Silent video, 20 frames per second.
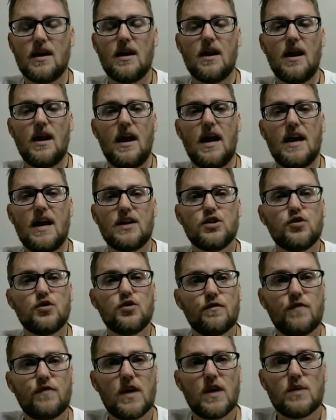and you
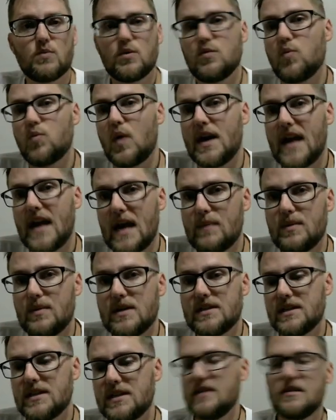defend with one
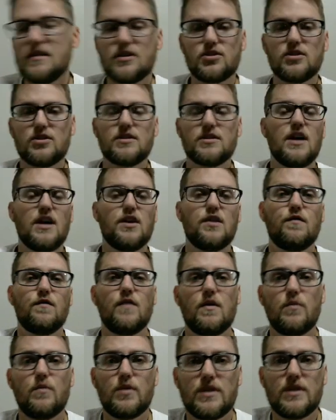APC, let's just say you
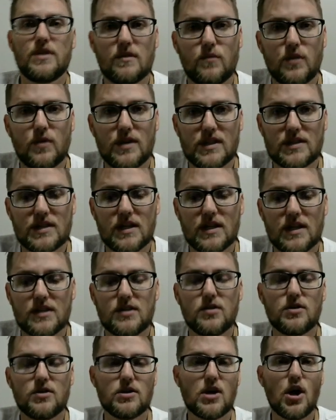defend with the
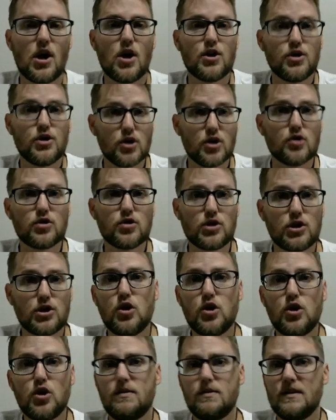sisters, you'll
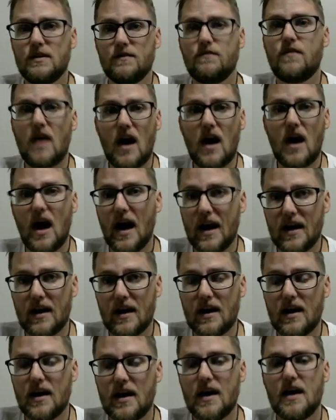still be fine.
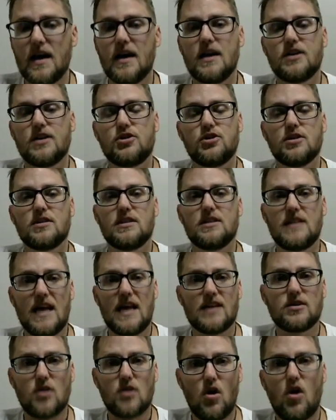It's just
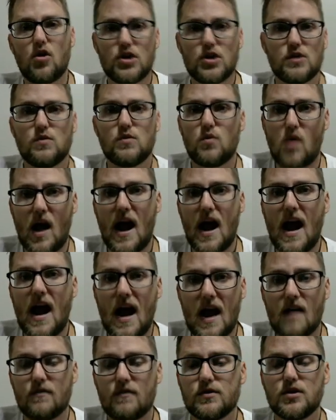that's all you will
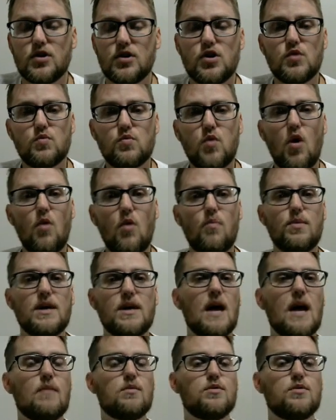have. So you won't be
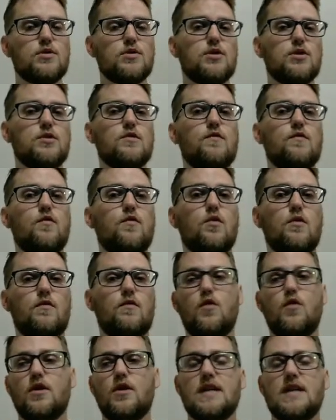able to,
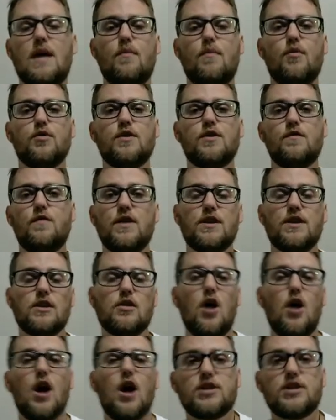for example, defend the
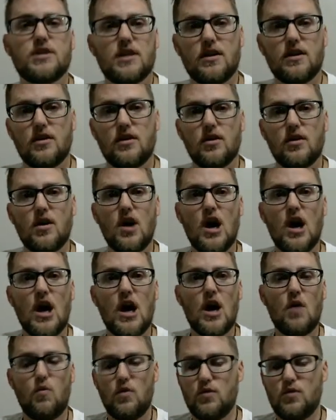launch center
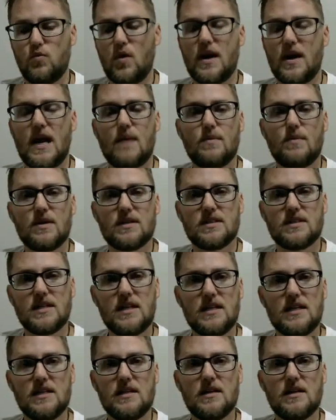with one
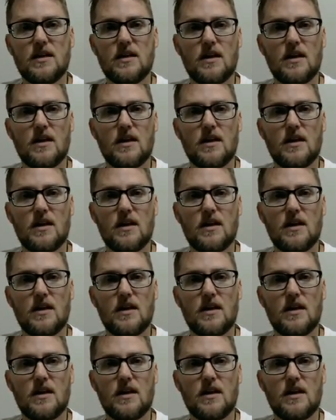APC